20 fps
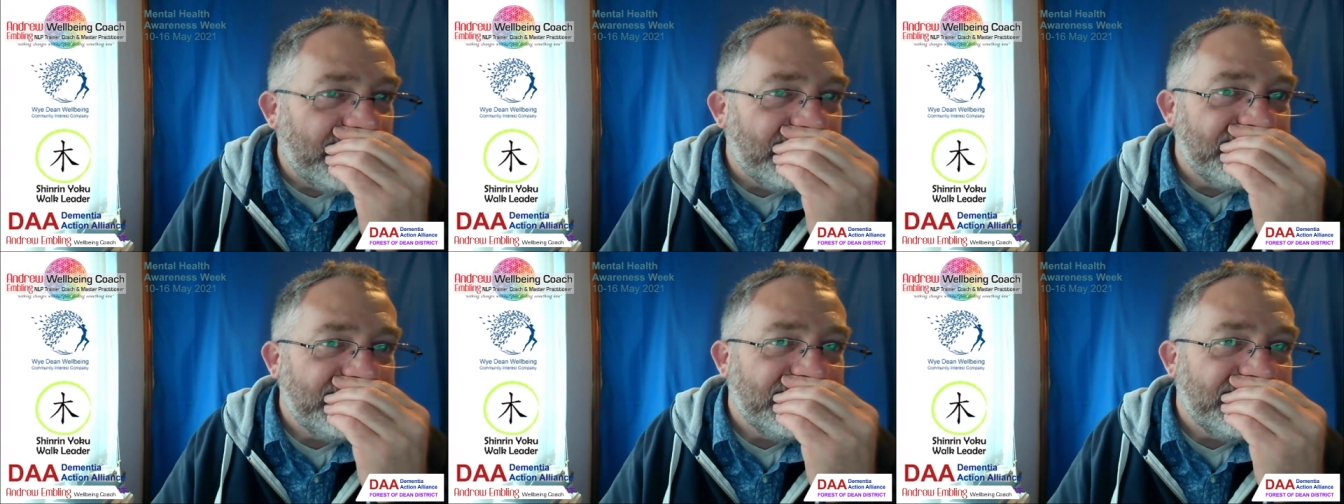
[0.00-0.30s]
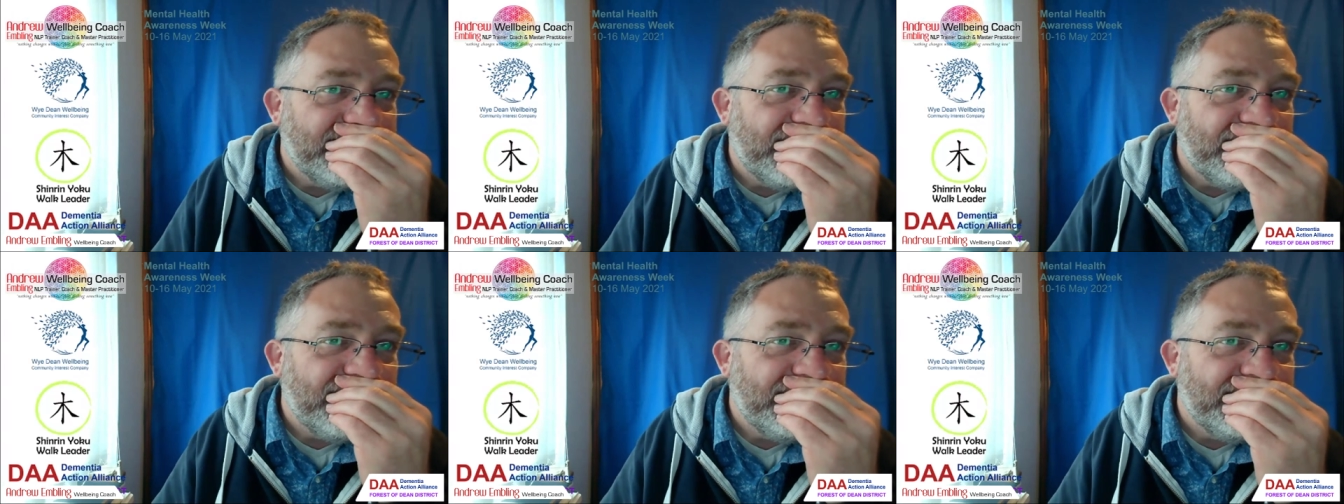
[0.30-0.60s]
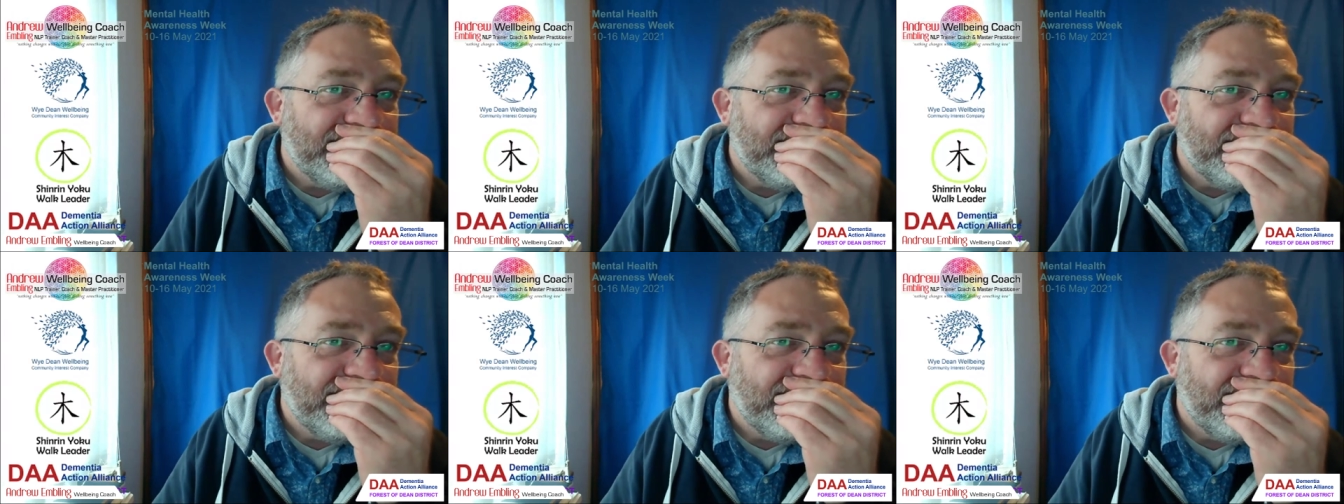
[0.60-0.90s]
it's not that
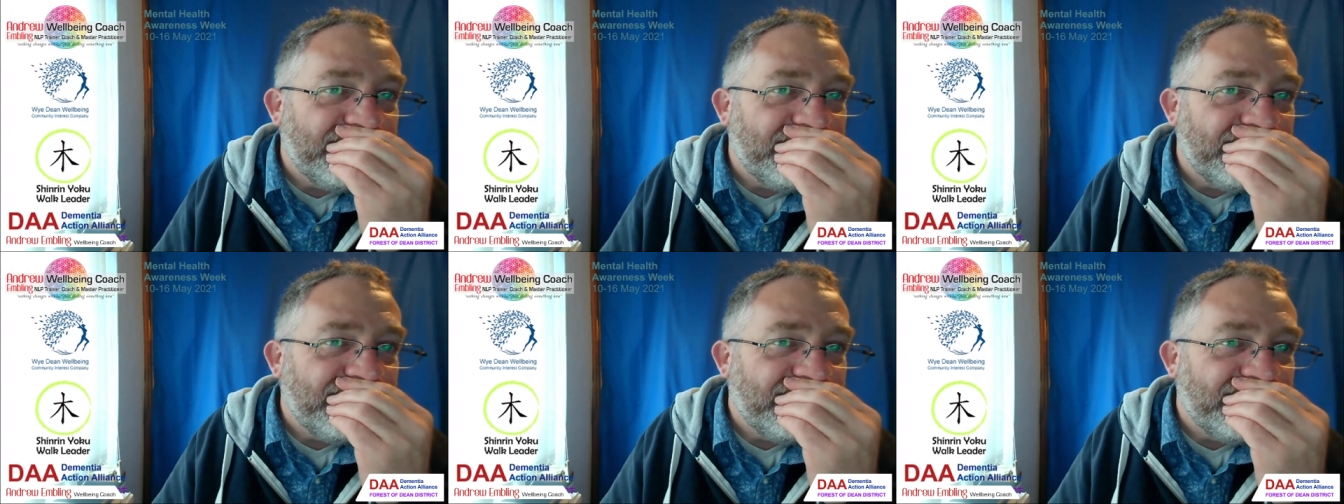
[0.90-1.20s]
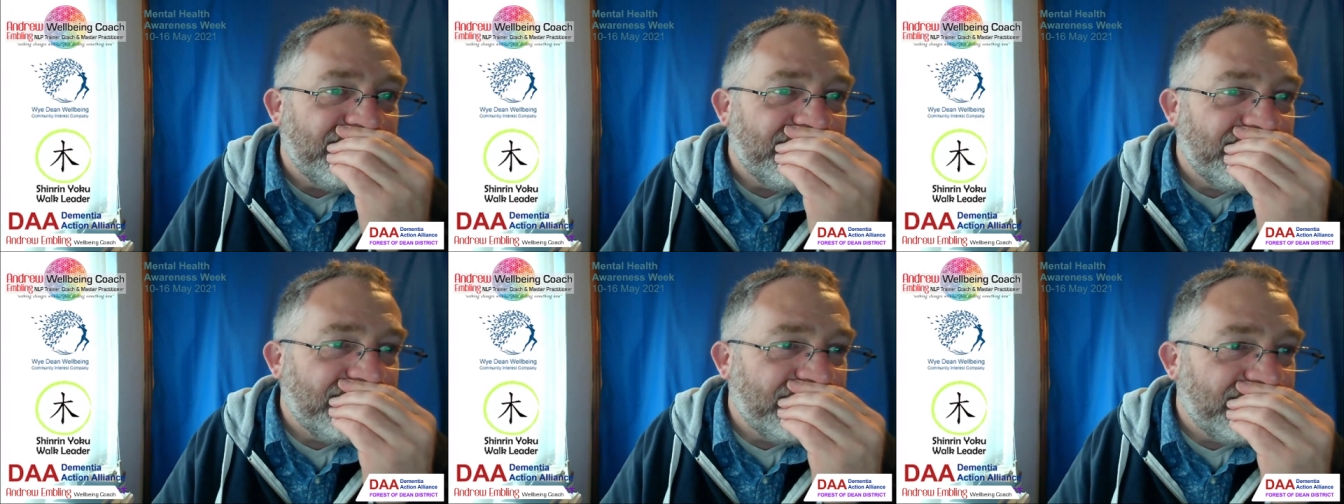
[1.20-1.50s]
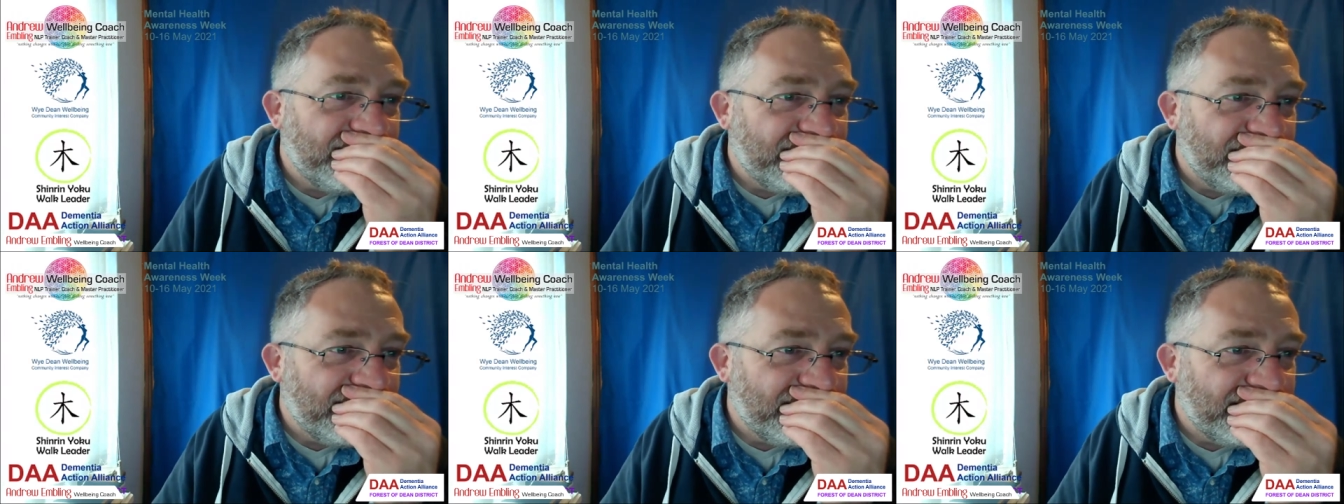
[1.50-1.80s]
one.
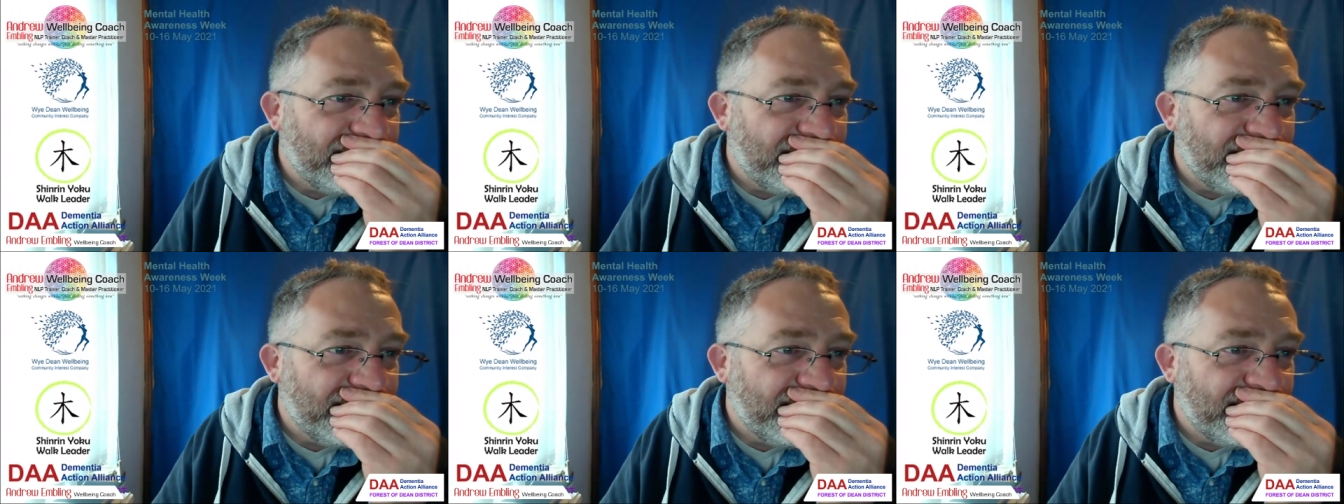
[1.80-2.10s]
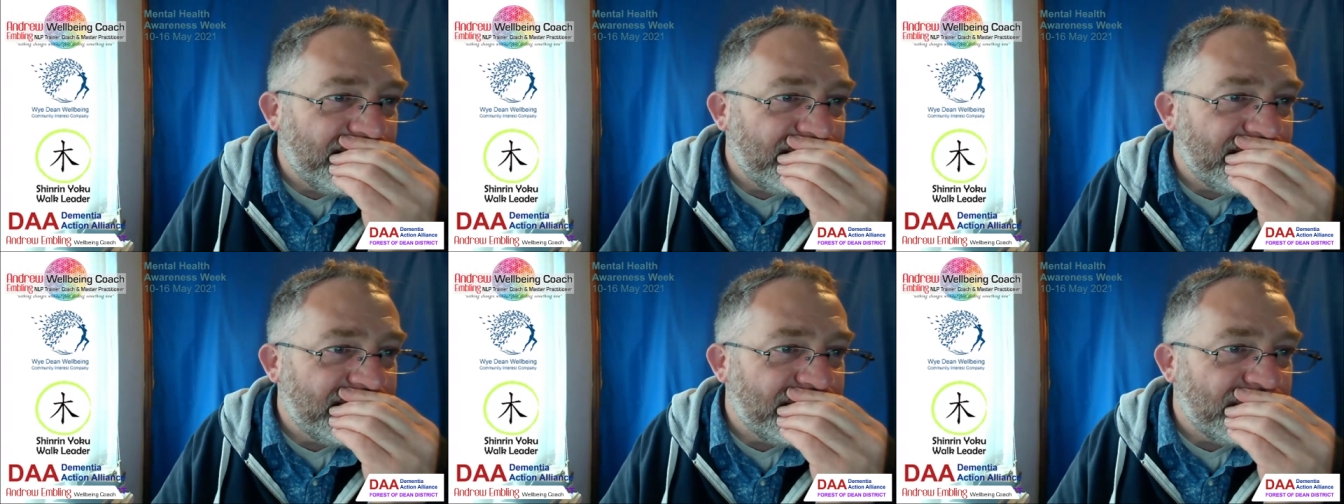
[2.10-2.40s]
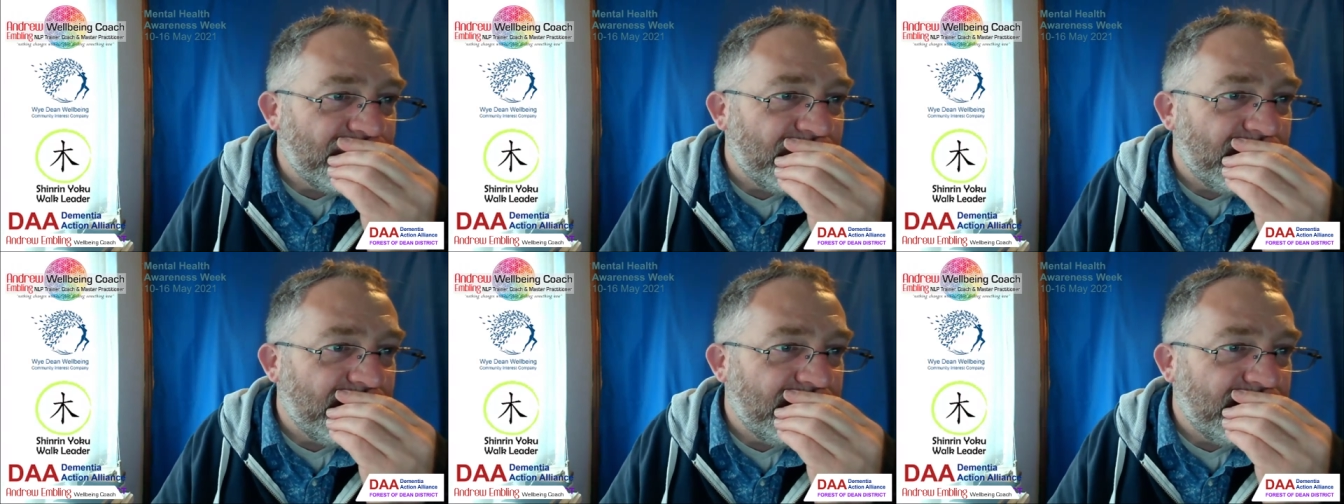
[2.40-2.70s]
Let's
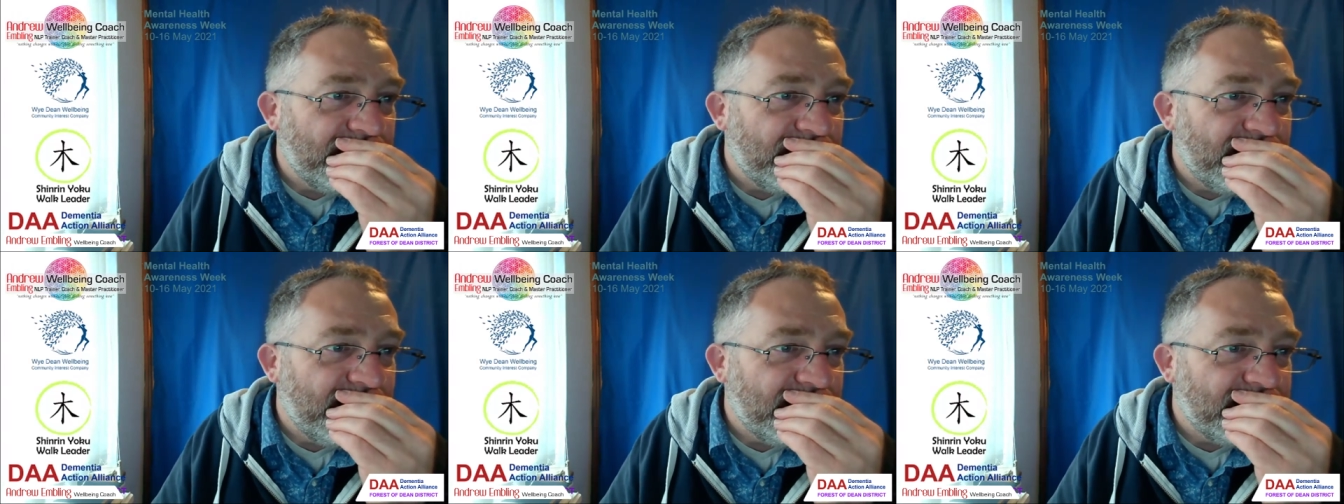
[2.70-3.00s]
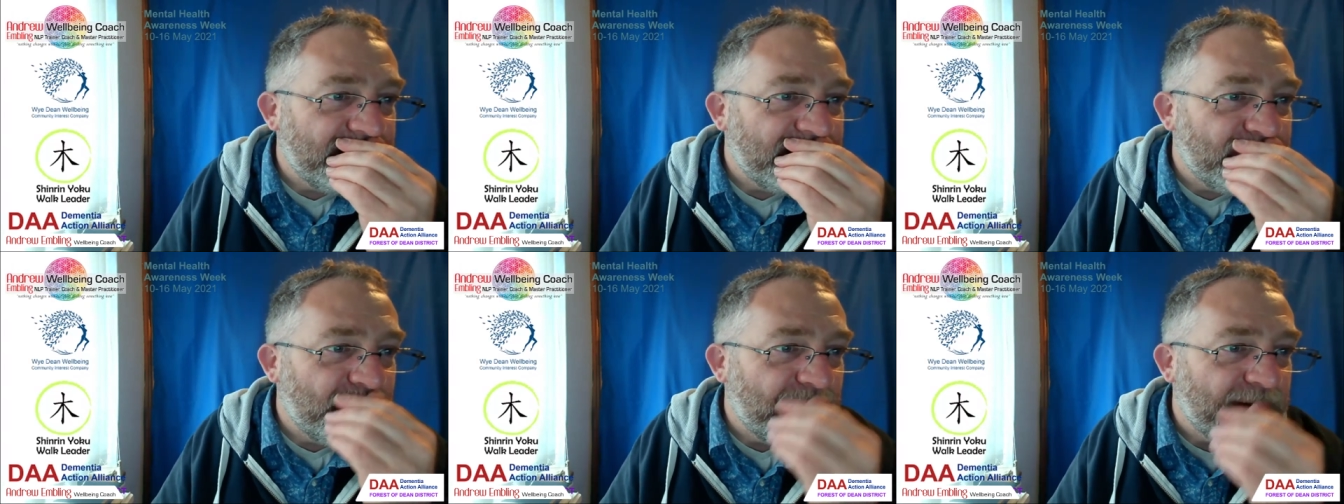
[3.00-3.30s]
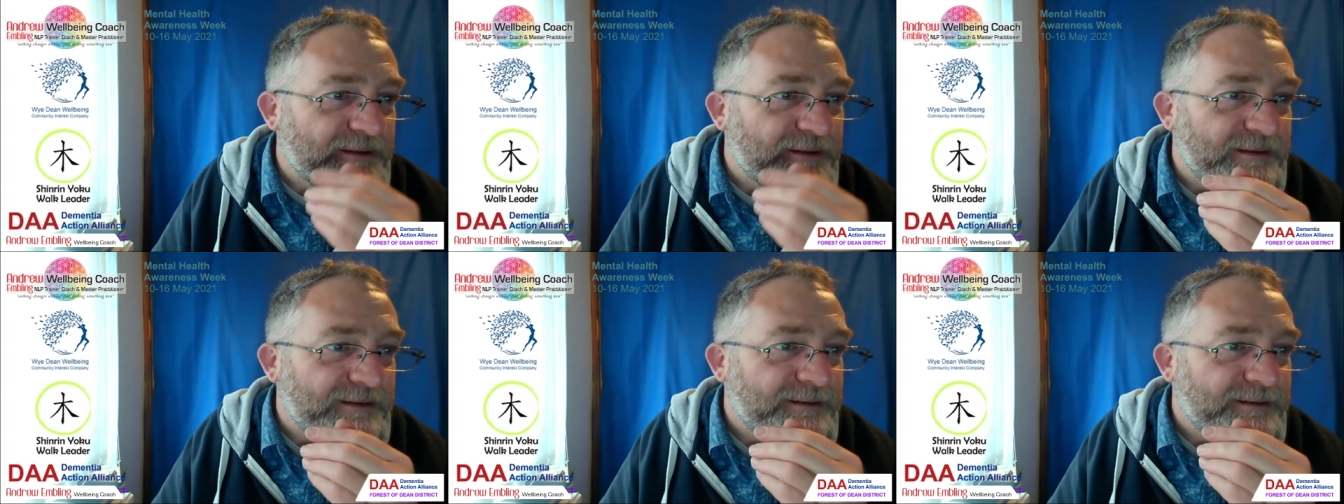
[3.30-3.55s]
try the next one.